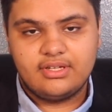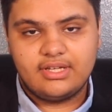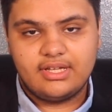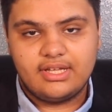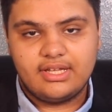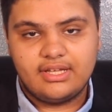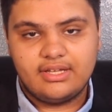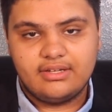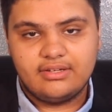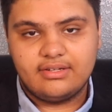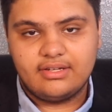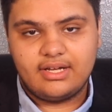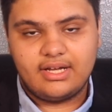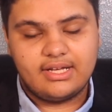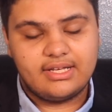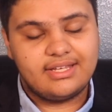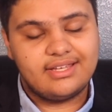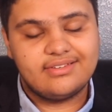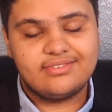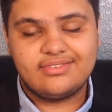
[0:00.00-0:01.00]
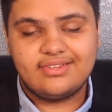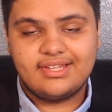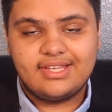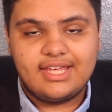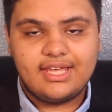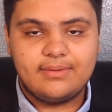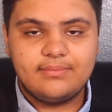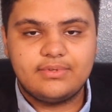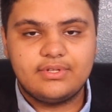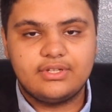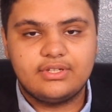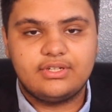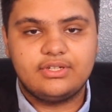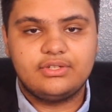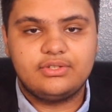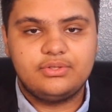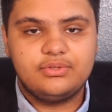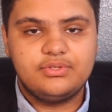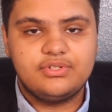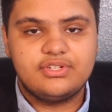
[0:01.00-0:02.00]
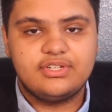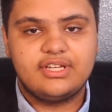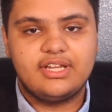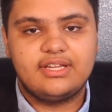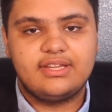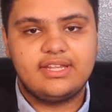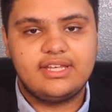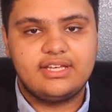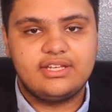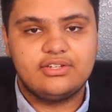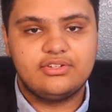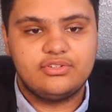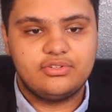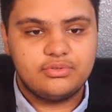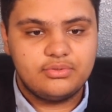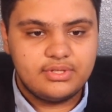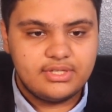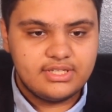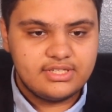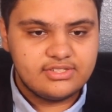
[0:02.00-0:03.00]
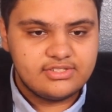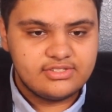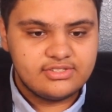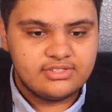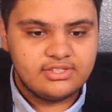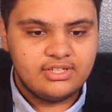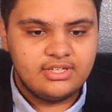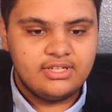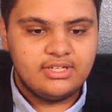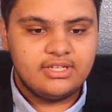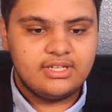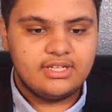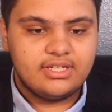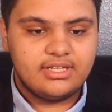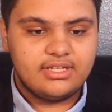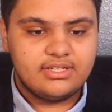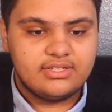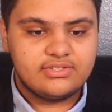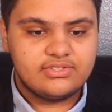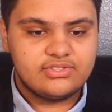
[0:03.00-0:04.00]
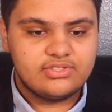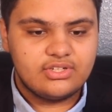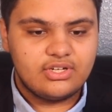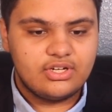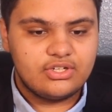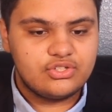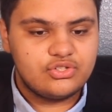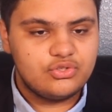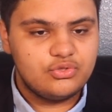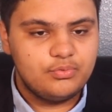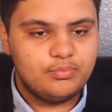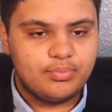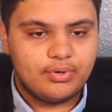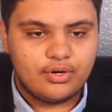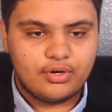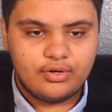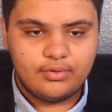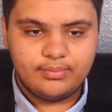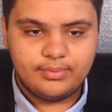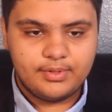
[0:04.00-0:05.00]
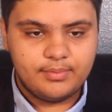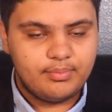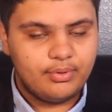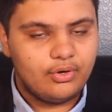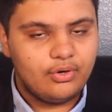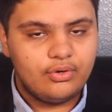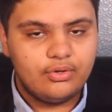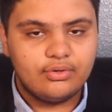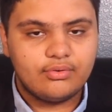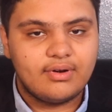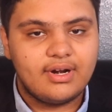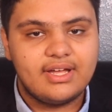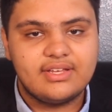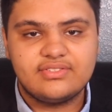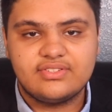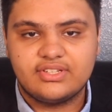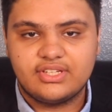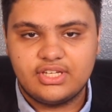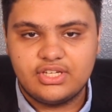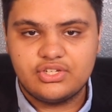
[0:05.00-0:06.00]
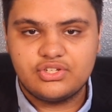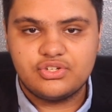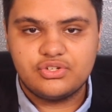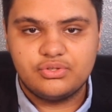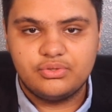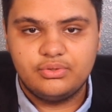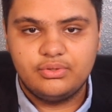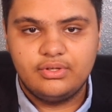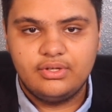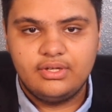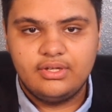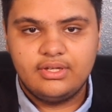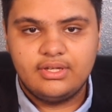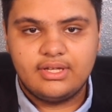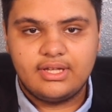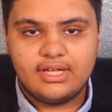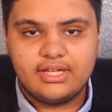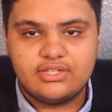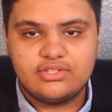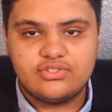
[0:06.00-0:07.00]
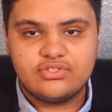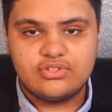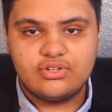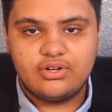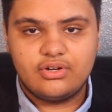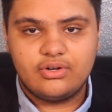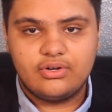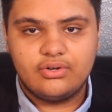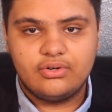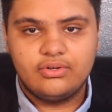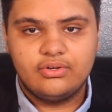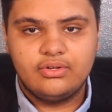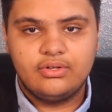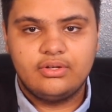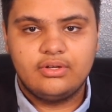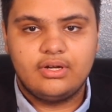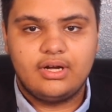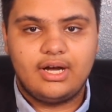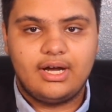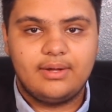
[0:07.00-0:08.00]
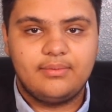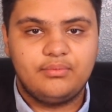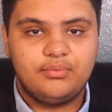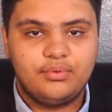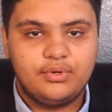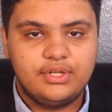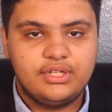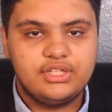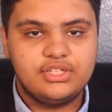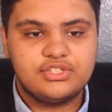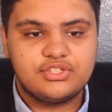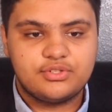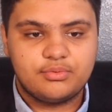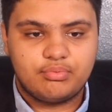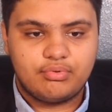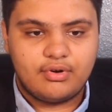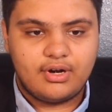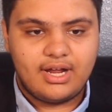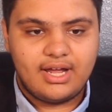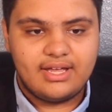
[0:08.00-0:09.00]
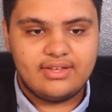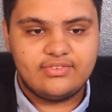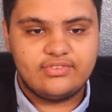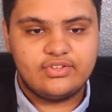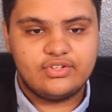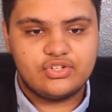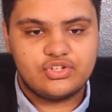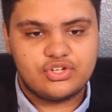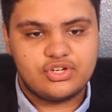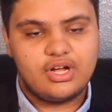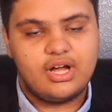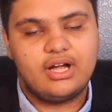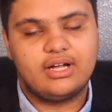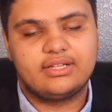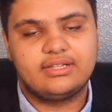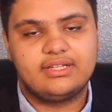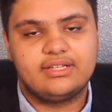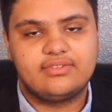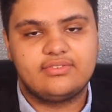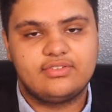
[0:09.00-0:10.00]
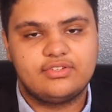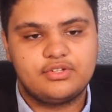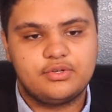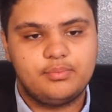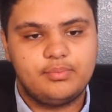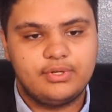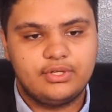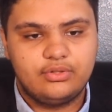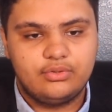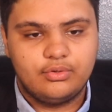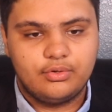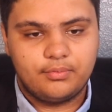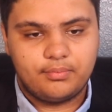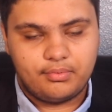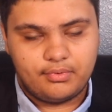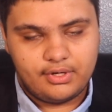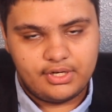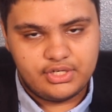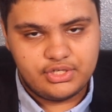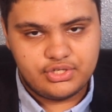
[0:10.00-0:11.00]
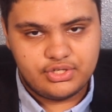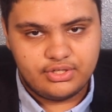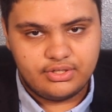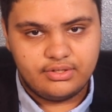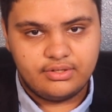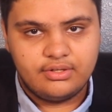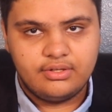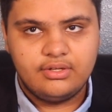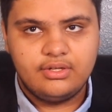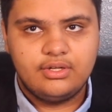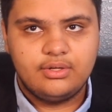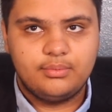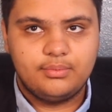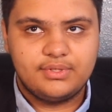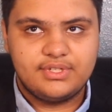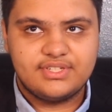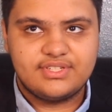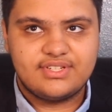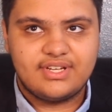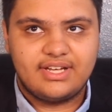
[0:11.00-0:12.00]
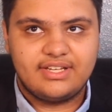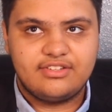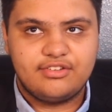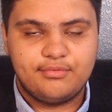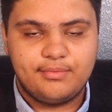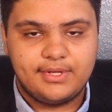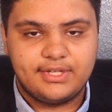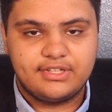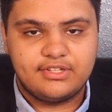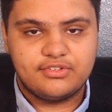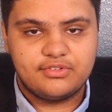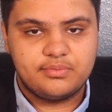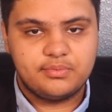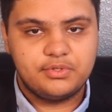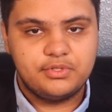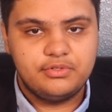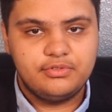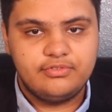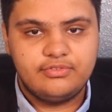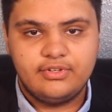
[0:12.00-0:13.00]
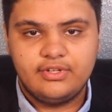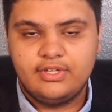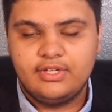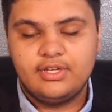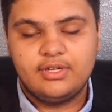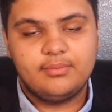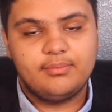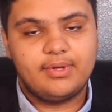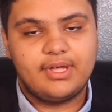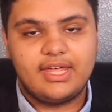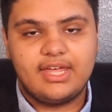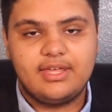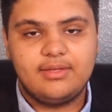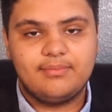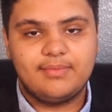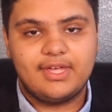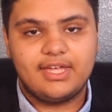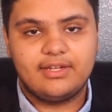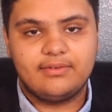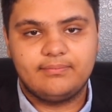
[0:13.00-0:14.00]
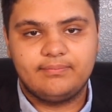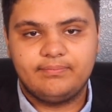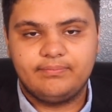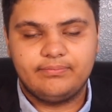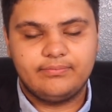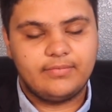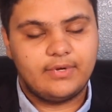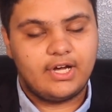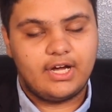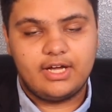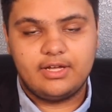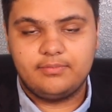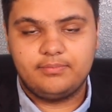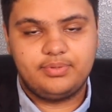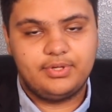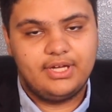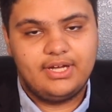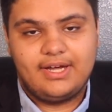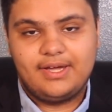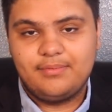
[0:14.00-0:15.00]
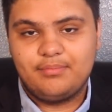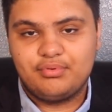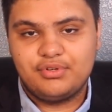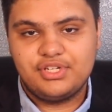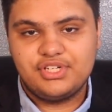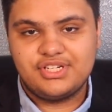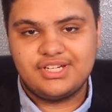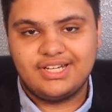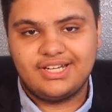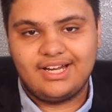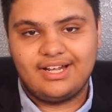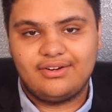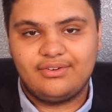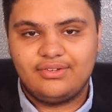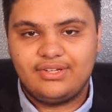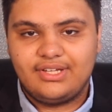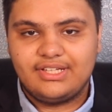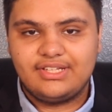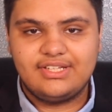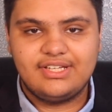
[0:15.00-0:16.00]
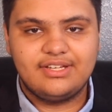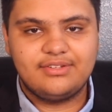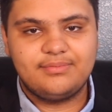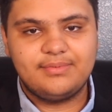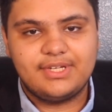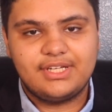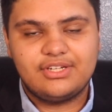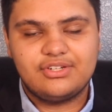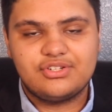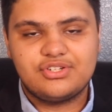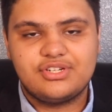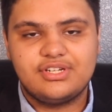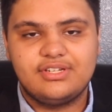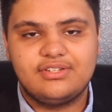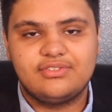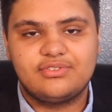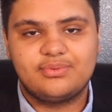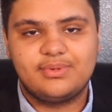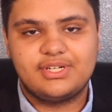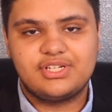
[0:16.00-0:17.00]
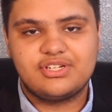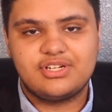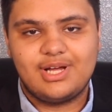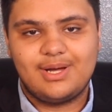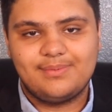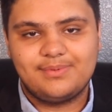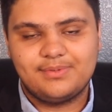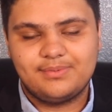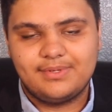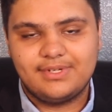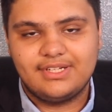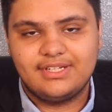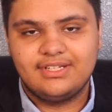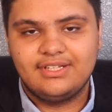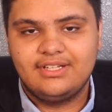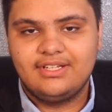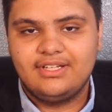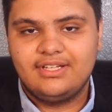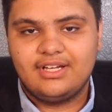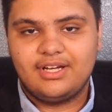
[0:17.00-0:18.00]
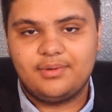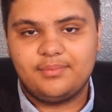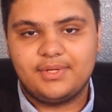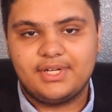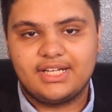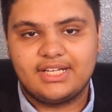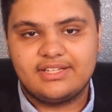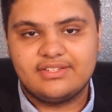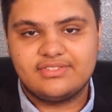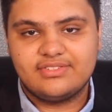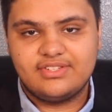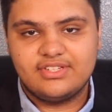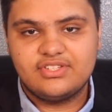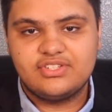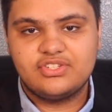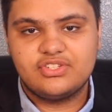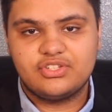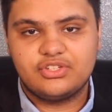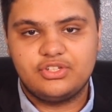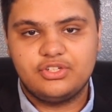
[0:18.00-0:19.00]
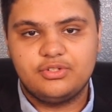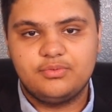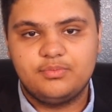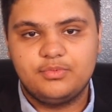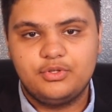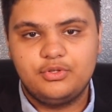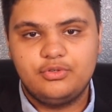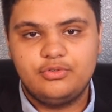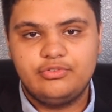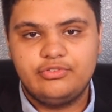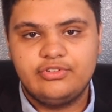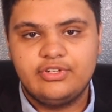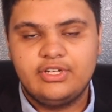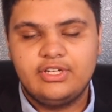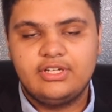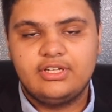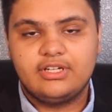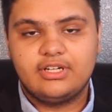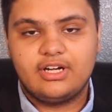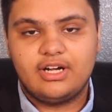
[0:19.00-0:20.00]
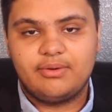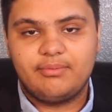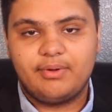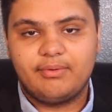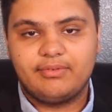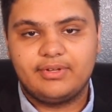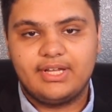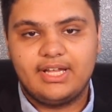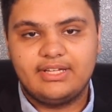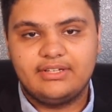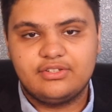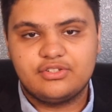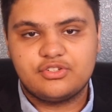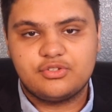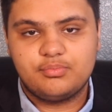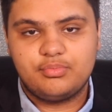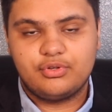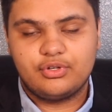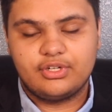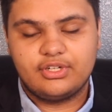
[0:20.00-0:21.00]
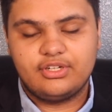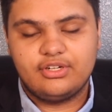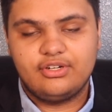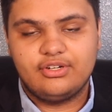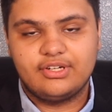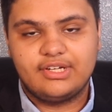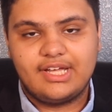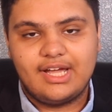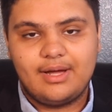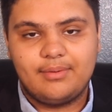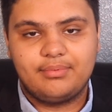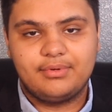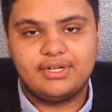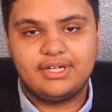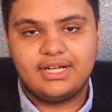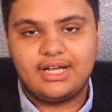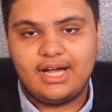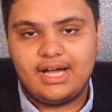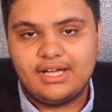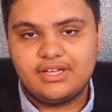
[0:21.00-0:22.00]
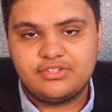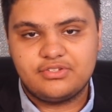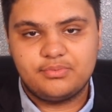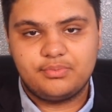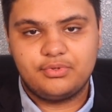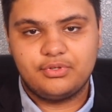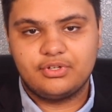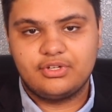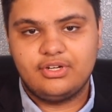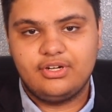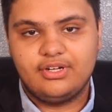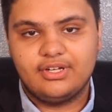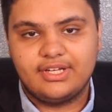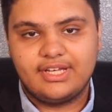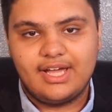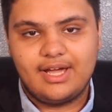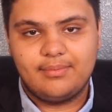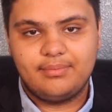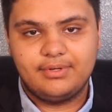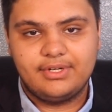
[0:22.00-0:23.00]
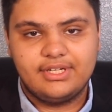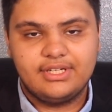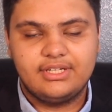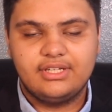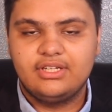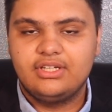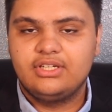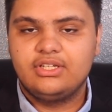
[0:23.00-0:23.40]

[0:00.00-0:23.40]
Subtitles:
And I guess they came to the conclusion that they can do this. It's a superbly polarizing issue. And so I'm really surprised and shocked that such a big corporation would decide to make this move. But hey, man, I appreciate it. I don't like you guys making your shit in sweatshops. But I mean, I guess this is a good move. I'm glad they're supporting Colin Kaepernick. I support Colin Kaepernick.